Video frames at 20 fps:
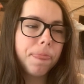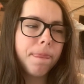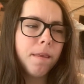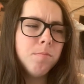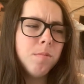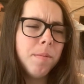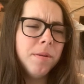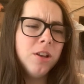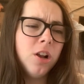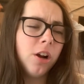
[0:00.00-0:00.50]

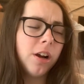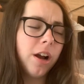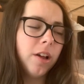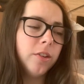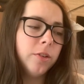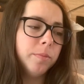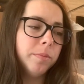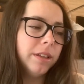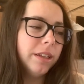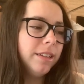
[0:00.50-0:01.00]
maybe knock out
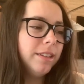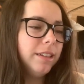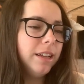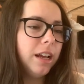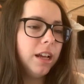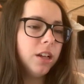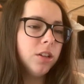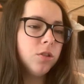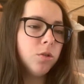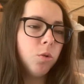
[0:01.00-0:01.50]
some
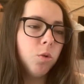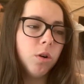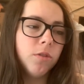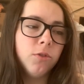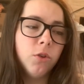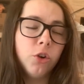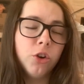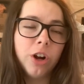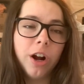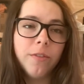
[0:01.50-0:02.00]
listings or
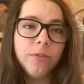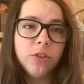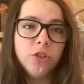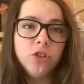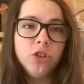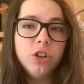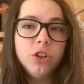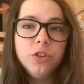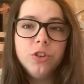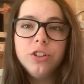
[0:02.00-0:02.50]
photograph the
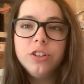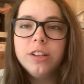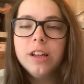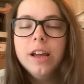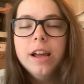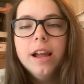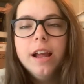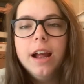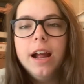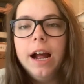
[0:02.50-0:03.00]
shoes.
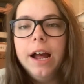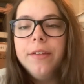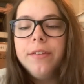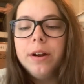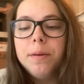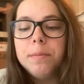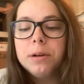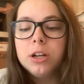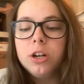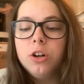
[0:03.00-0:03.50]
And
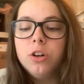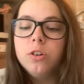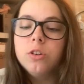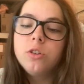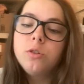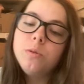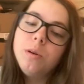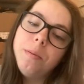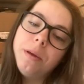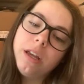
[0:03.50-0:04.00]
then I'm gonna go
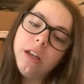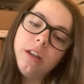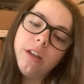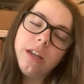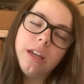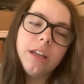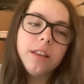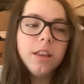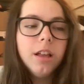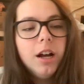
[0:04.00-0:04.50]
swimming,
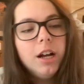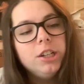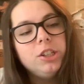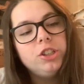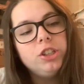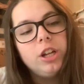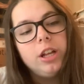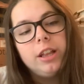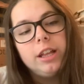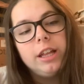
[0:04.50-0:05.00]
eat
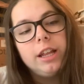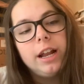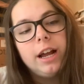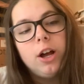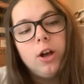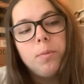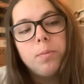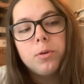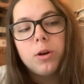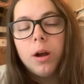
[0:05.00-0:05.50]
lunch, and then
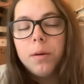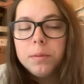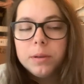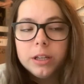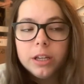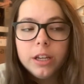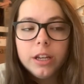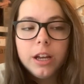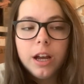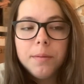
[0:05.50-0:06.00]
I'll
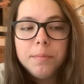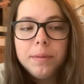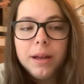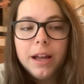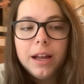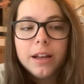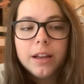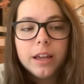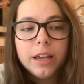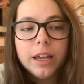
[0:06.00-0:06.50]
probably come
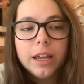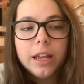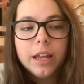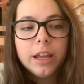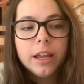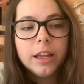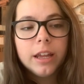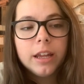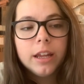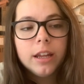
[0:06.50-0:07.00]
back
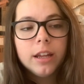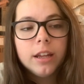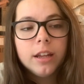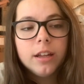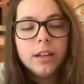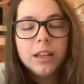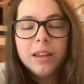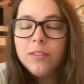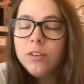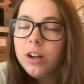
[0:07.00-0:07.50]

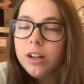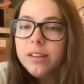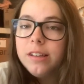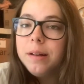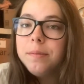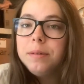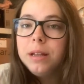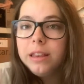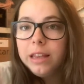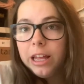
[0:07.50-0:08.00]
and give you guys
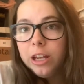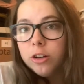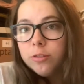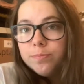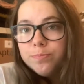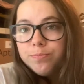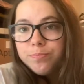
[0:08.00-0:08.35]
an update later.